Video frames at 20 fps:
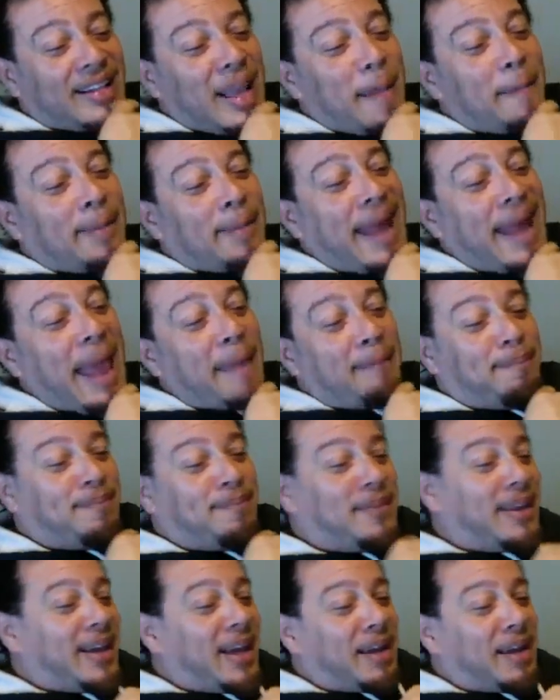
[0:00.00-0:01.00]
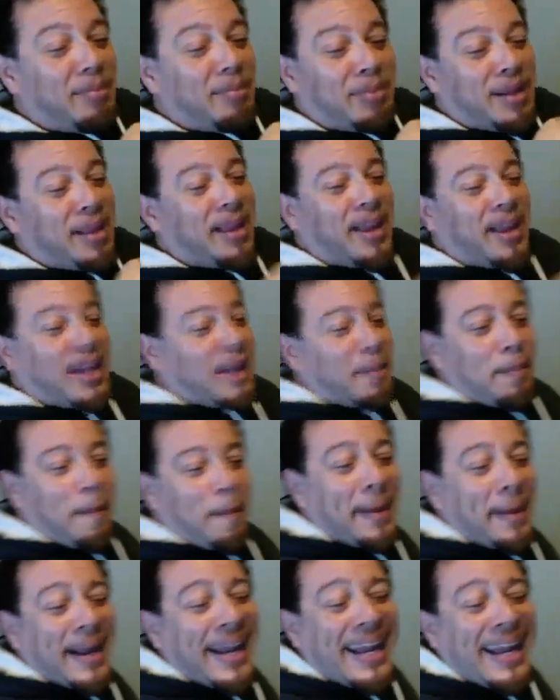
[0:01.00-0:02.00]
brat. You got a
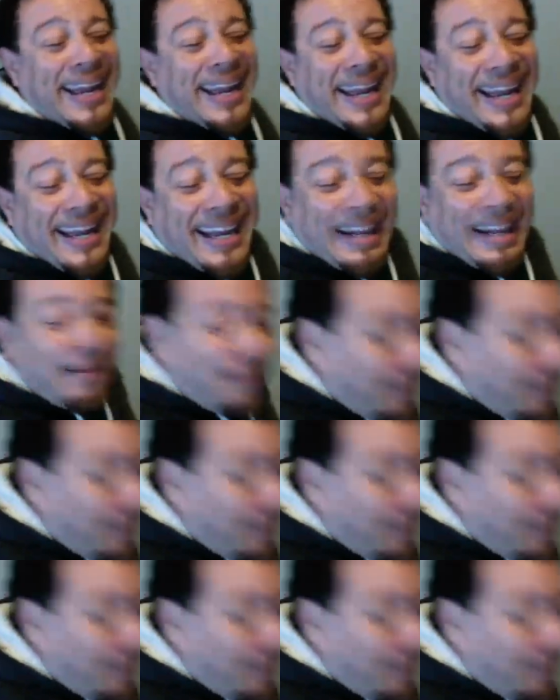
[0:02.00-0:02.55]
brrr.